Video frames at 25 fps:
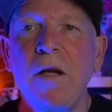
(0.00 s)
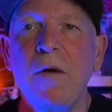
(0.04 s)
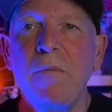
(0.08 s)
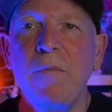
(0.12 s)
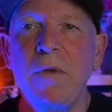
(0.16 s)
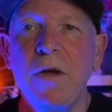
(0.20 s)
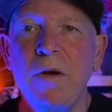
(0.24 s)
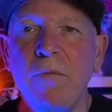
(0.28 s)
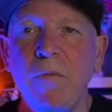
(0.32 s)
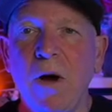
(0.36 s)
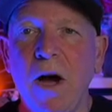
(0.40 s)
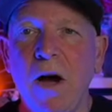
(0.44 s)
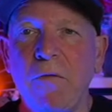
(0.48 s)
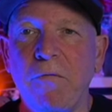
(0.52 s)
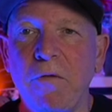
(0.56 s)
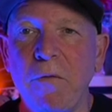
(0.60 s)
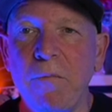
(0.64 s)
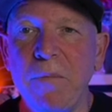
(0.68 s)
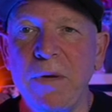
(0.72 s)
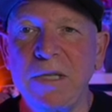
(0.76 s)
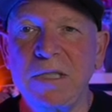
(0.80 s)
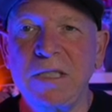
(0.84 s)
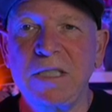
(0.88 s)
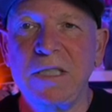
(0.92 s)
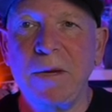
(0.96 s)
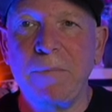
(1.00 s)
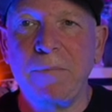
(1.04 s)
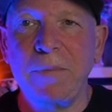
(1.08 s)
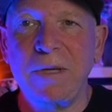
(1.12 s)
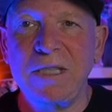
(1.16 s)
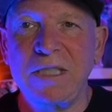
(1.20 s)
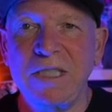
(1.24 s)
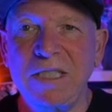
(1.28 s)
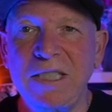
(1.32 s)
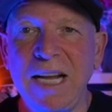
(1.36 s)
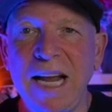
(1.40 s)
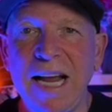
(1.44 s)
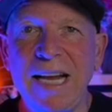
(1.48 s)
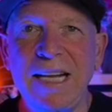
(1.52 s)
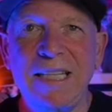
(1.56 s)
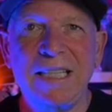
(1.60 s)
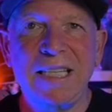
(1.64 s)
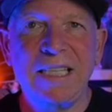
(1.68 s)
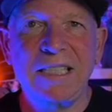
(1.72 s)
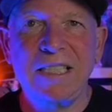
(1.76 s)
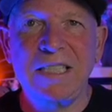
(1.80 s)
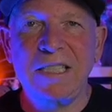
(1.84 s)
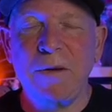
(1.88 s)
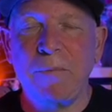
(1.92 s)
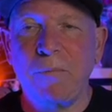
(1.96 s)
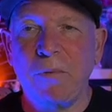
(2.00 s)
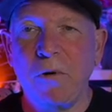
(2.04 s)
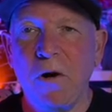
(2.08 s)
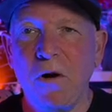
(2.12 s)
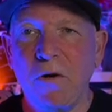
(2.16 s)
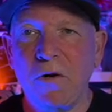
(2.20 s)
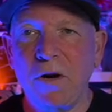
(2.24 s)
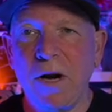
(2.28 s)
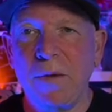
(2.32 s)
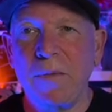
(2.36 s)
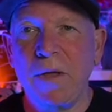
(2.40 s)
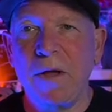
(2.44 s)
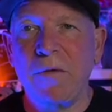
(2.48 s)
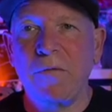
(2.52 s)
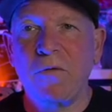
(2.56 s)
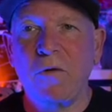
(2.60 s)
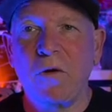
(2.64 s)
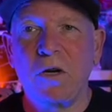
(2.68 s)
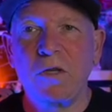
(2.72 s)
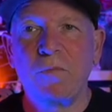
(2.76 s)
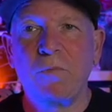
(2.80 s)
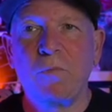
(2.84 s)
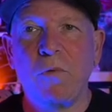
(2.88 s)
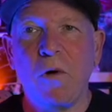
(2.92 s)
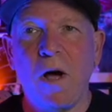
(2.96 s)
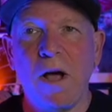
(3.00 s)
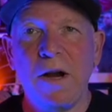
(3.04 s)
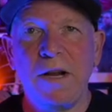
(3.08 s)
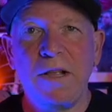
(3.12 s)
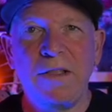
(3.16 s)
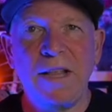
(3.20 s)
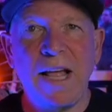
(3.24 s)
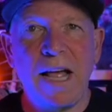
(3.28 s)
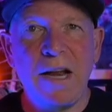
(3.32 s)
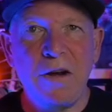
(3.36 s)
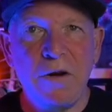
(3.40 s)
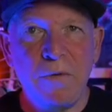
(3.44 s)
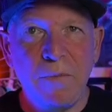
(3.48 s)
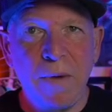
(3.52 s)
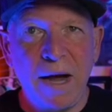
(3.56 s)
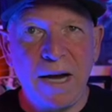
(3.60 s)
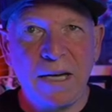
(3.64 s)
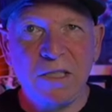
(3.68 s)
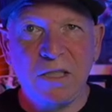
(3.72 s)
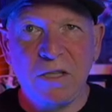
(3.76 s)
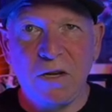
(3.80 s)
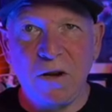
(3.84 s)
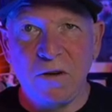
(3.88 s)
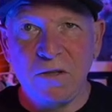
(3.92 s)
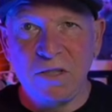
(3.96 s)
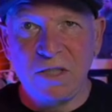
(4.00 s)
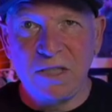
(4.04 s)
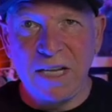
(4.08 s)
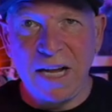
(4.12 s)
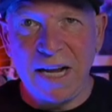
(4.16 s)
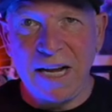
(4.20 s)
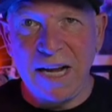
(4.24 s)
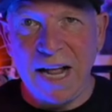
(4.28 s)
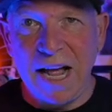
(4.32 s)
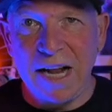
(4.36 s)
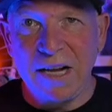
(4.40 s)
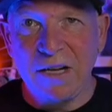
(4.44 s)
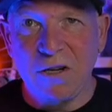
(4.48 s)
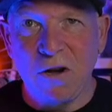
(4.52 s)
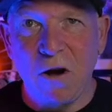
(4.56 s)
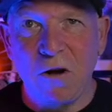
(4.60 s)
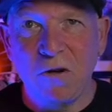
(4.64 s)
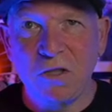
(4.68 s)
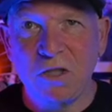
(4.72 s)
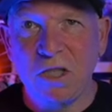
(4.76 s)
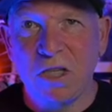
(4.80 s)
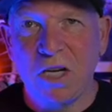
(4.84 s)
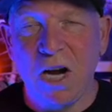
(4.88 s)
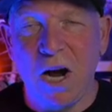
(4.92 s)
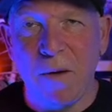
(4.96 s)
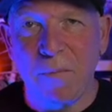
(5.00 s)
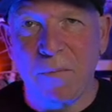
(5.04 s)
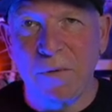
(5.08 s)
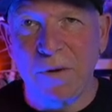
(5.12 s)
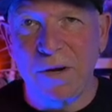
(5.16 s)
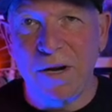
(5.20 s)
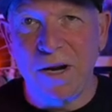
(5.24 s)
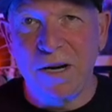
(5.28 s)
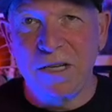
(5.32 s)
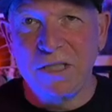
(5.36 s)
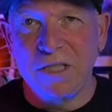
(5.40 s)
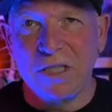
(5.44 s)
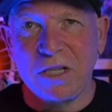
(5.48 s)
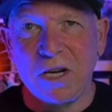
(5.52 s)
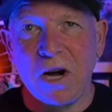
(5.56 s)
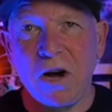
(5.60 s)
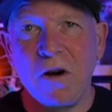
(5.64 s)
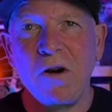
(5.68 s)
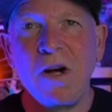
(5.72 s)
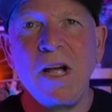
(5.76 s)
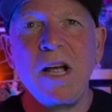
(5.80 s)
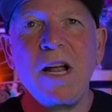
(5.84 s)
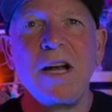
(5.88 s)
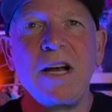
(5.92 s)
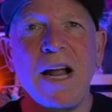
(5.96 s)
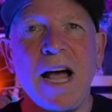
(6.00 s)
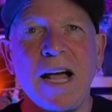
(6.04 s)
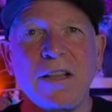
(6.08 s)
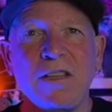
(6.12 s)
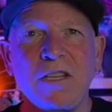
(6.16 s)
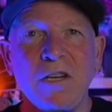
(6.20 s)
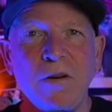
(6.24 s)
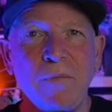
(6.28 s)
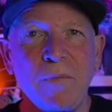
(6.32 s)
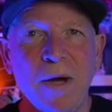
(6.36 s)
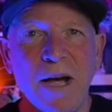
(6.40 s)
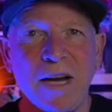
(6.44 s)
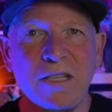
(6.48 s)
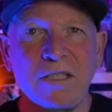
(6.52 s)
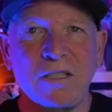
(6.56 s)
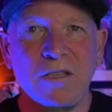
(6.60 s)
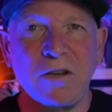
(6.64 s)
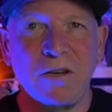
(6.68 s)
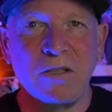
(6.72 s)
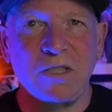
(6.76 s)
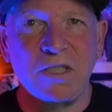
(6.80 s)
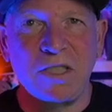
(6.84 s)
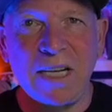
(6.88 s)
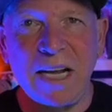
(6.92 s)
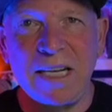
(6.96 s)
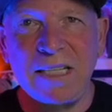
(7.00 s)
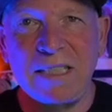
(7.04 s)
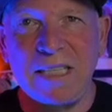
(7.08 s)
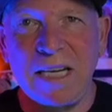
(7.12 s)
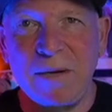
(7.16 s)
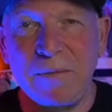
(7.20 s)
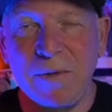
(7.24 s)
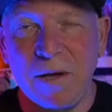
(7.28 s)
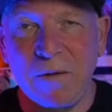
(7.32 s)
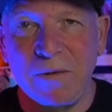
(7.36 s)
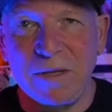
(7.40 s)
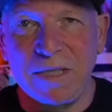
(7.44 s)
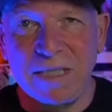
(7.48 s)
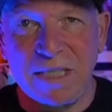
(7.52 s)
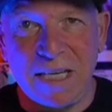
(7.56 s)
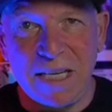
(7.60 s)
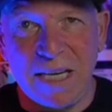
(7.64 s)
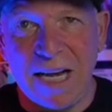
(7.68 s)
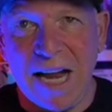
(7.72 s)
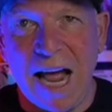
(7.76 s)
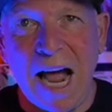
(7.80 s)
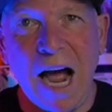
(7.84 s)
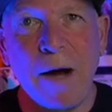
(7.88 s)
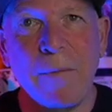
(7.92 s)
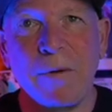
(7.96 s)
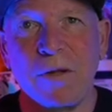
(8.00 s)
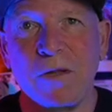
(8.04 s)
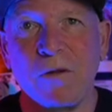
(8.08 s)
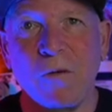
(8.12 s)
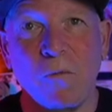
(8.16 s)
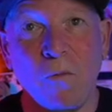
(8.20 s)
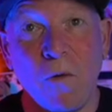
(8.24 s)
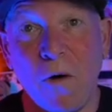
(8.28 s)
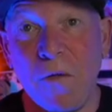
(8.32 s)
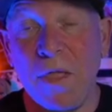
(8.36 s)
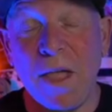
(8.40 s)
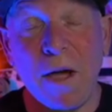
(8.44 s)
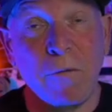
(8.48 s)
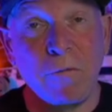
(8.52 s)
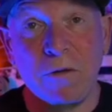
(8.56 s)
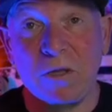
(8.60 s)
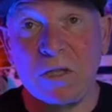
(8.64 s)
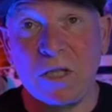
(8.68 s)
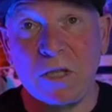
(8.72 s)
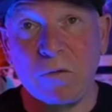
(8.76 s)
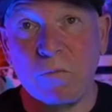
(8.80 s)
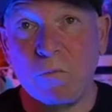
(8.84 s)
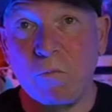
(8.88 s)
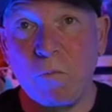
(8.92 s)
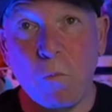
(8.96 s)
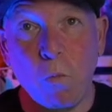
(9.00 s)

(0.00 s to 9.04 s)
Meanwhile, for Mississippi State, this is a program that, of course, brought in that New Mexico State head coach coach a couple years ago, not the New Mexico State team that we see now, but the one that was a